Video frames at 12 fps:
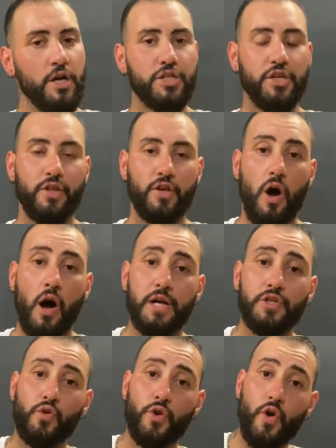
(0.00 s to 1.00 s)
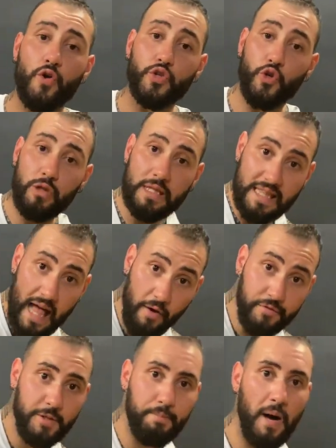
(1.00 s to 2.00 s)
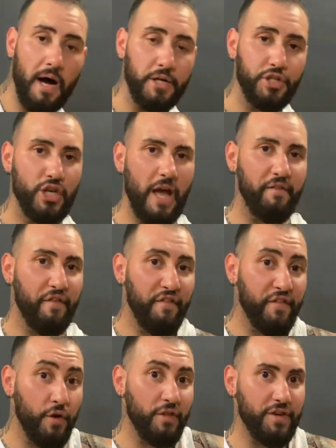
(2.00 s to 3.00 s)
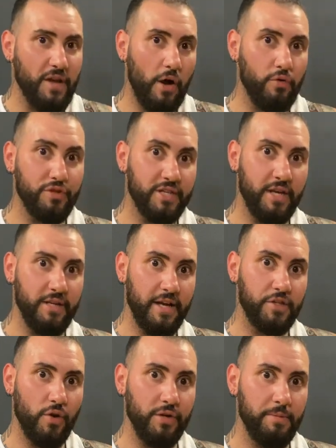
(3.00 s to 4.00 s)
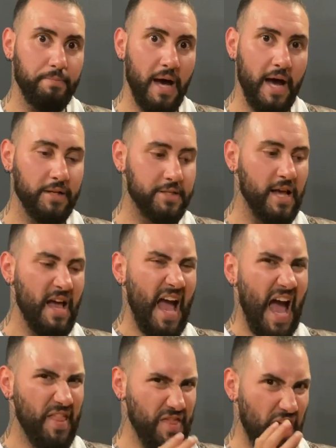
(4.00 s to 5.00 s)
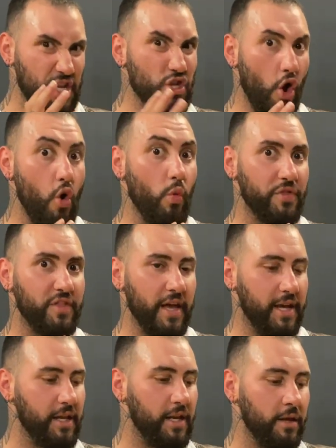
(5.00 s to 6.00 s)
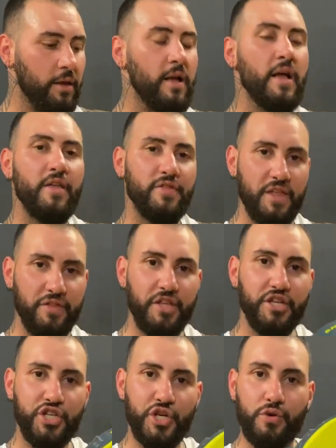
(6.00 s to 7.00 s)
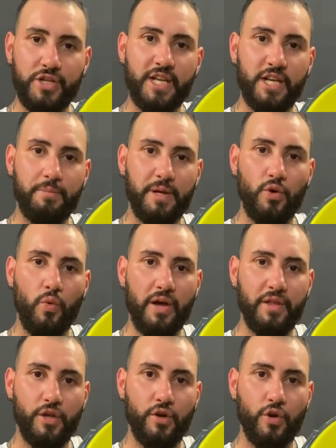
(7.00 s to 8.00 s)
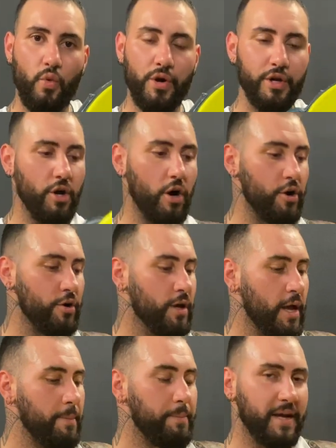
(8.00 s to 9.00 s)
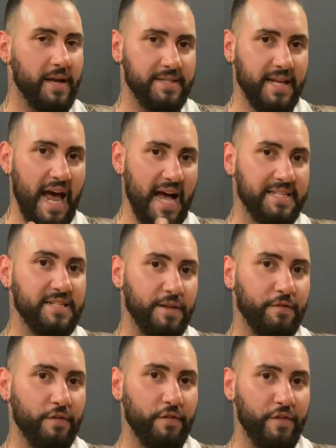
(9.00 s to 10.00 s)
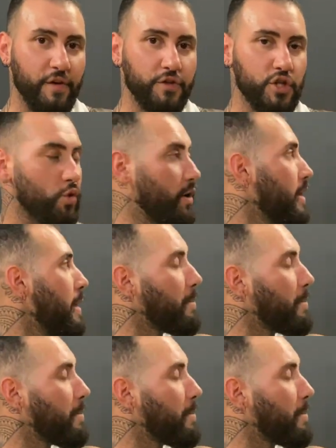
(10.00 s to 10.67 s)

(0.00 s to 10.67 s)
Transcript: So the guys or girls who love to punch and feel the knuckles connect on impact, and they know what they're hitting, then this shield is going to be the way that you're going to want to go, because it has a different feel to it.